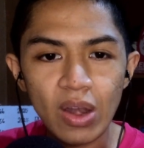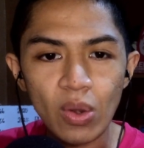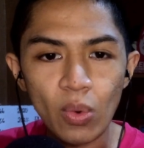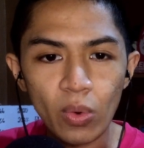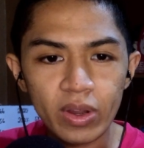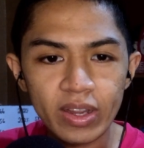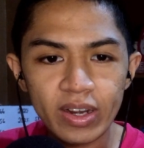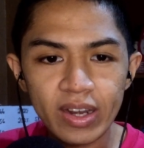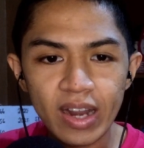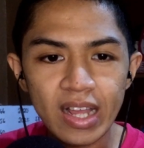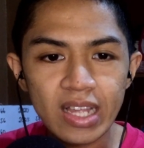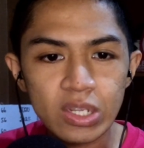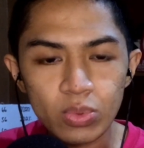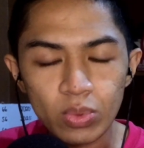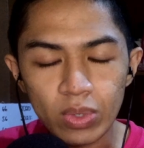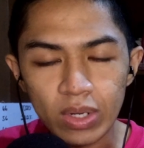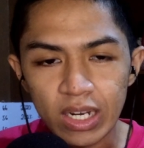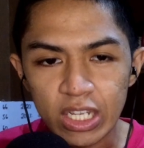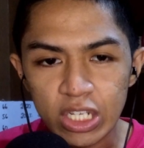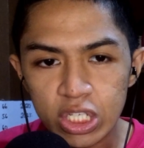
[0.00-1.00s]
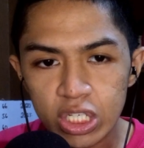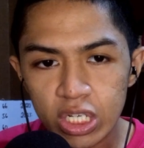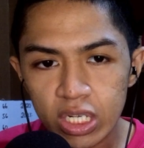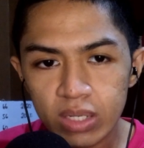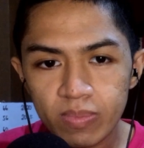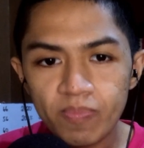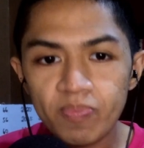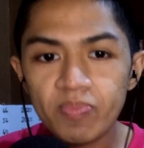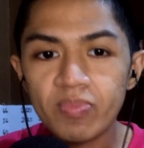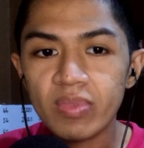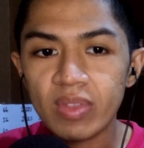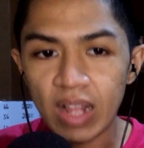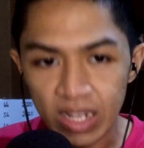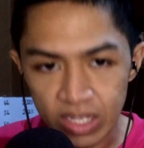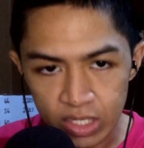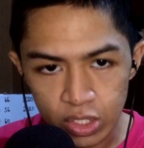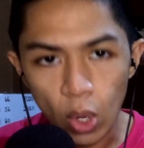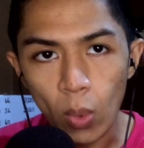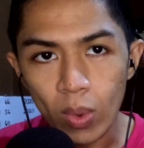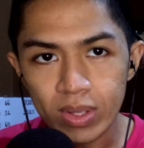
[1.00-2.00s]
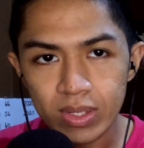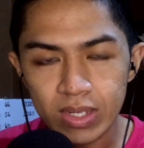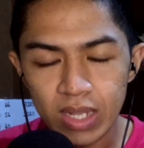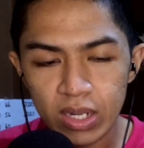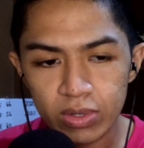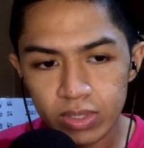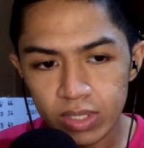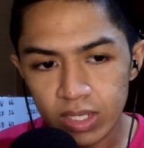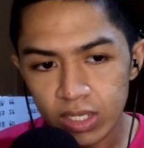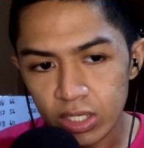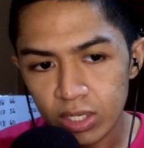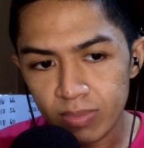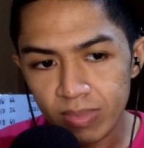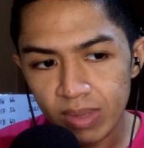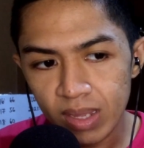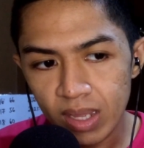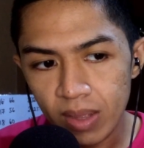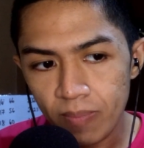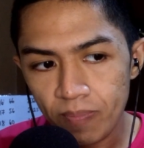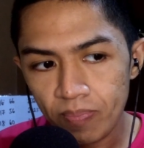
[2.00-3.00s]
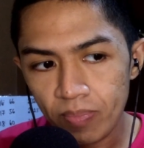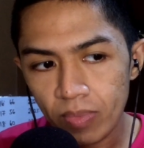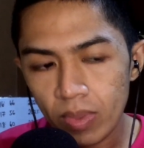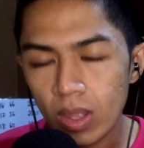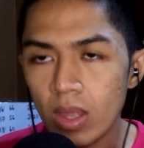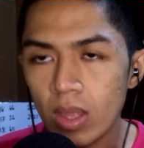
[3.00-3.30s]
and organized religion. That's always interesting to me.